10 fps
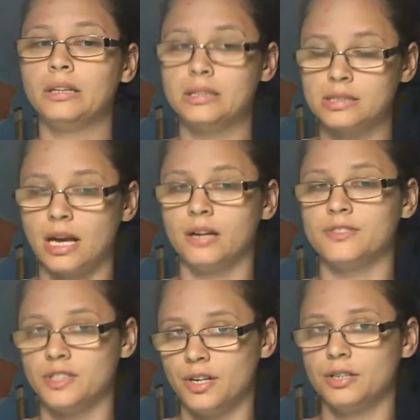this kind of
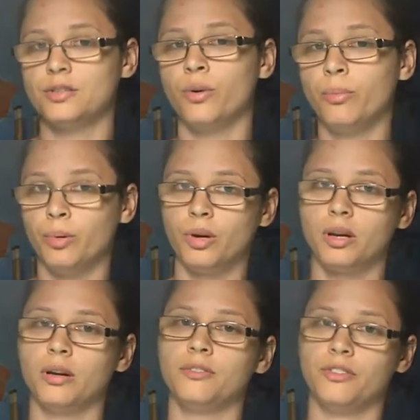series or book
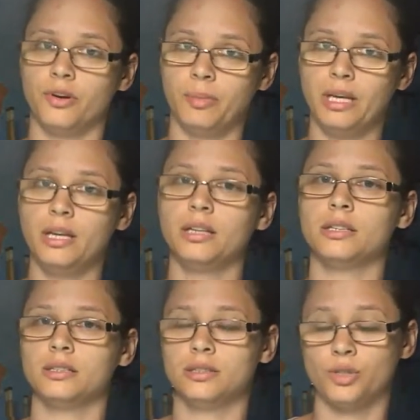uh, for me.
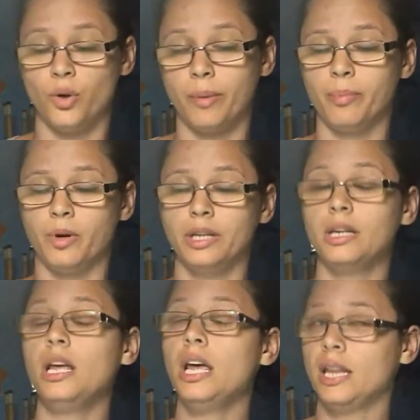It's so
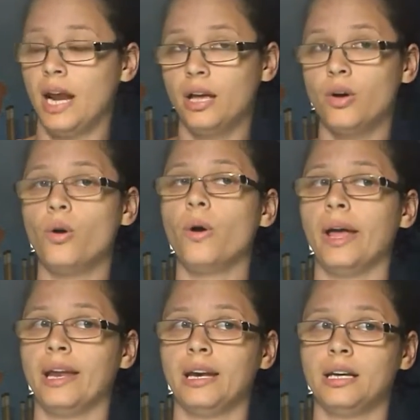important that I go
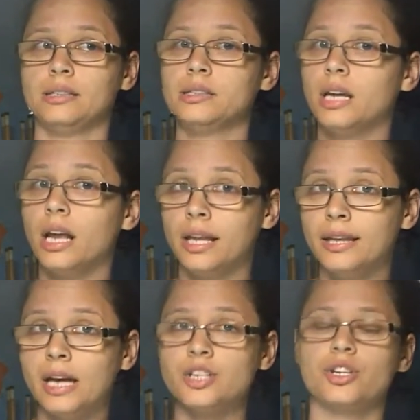and uh, sit in
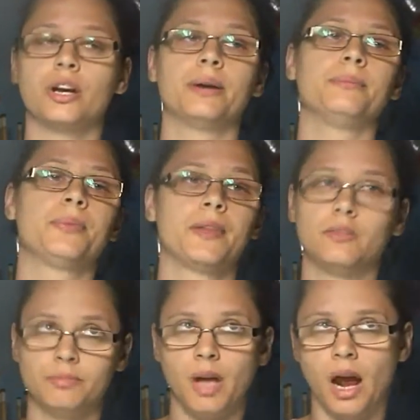that chair,
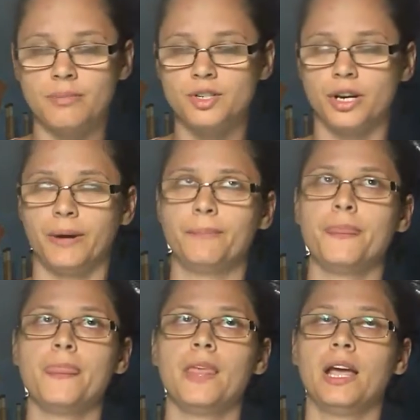uh, armchair,
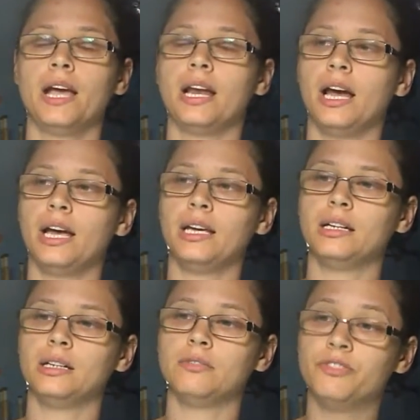and I
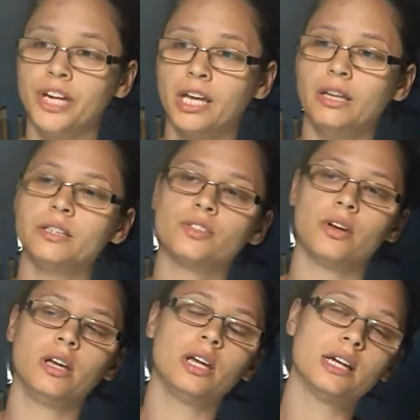uh, read. So
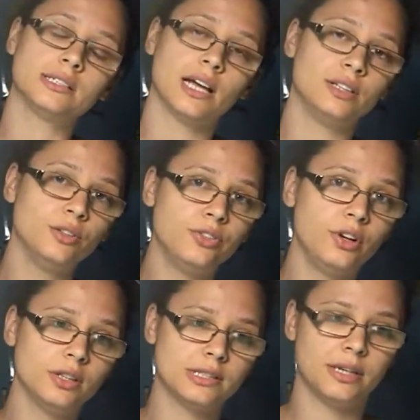in case I do
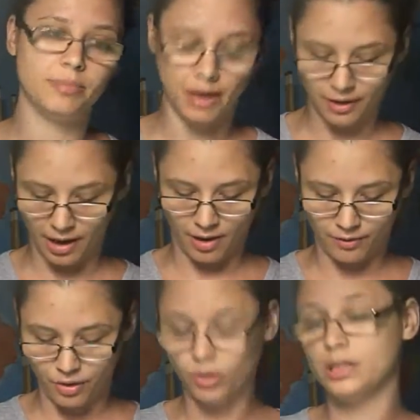fall asleep, I
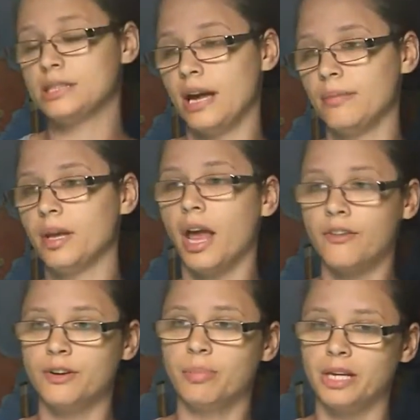have all the time
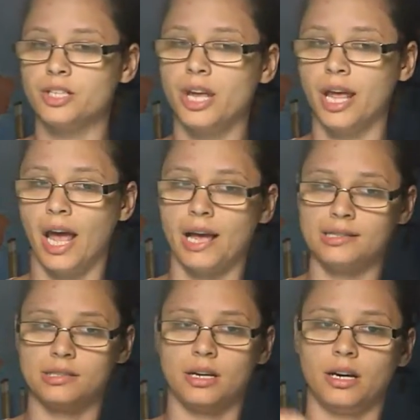every page. It
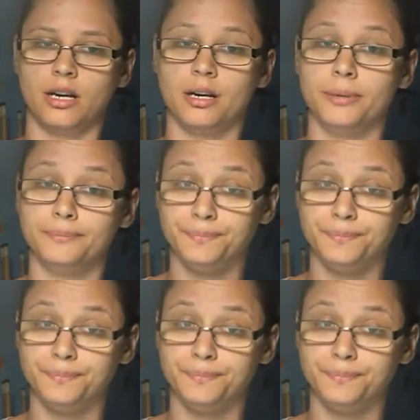has their um,